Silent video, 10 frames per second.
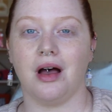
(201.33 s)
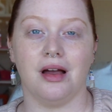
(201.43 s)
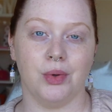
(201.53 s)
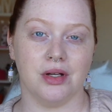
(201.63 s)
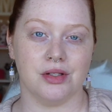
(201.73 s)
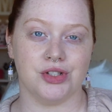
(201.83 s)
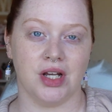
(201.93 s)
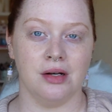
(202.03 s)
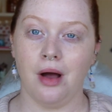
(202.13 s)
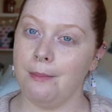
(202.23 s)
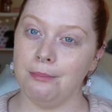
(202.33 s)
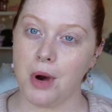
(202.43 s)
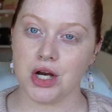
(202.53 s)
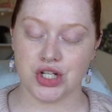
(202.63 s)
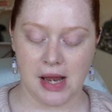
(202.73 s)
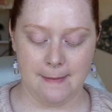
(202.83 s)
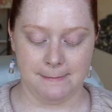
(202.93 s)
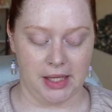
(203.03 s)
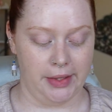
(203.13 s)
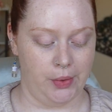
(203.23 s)
I wear the shade
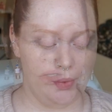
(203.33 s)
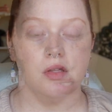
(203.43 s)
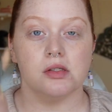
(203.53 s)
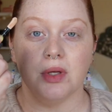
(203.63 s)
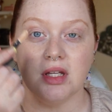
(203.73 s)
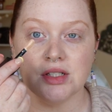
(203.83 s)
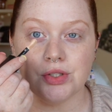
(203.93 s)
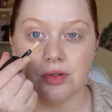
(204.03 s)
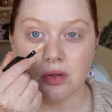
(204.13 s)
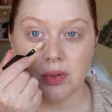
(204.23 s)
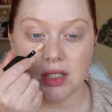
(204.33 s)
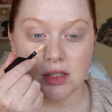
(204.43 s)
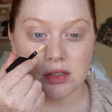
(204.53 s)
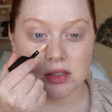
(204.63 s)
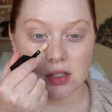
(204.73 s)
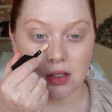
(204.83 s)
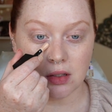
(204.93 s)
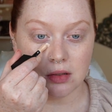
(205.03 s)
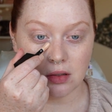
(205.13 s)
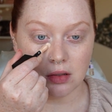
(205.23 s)
Marshmallow. So we get into the queens
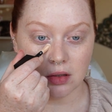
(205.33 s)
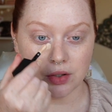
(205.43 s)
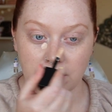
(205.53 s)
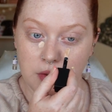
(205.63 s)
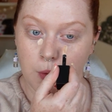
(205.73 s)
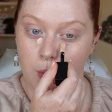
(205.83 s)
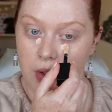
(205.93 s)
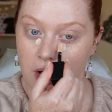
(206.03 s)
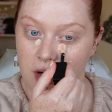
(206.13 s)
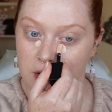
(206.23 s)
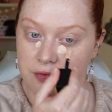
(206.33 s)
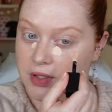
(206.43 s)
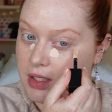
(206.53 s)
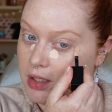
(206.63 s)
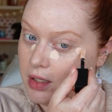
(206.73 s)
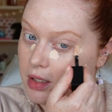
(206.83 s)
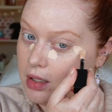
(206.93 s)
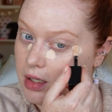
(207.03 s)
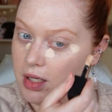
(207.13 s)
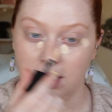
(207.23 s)
learning the choreography,
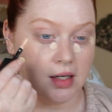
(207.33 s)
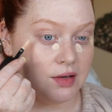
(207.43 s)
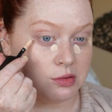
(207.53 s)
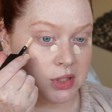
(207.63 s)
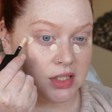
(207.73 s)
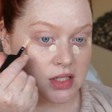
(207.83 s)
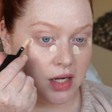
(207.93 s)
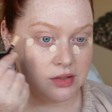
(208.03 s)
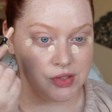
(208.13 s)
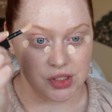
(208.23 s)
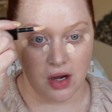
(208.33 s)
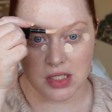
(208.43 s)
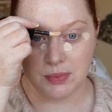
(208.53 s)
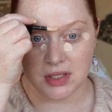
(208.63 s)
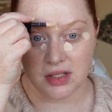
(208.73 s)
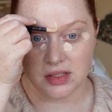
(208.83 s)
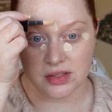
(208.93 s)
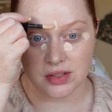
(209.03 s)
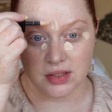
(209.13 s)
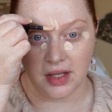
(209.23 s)
and everybody's kind of shocked because
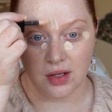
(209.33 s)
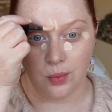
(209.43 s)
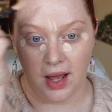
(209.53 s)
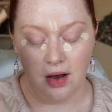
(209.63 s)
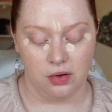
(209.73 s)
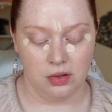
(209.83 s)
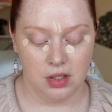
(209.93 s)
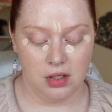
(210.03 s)
they're like, wow,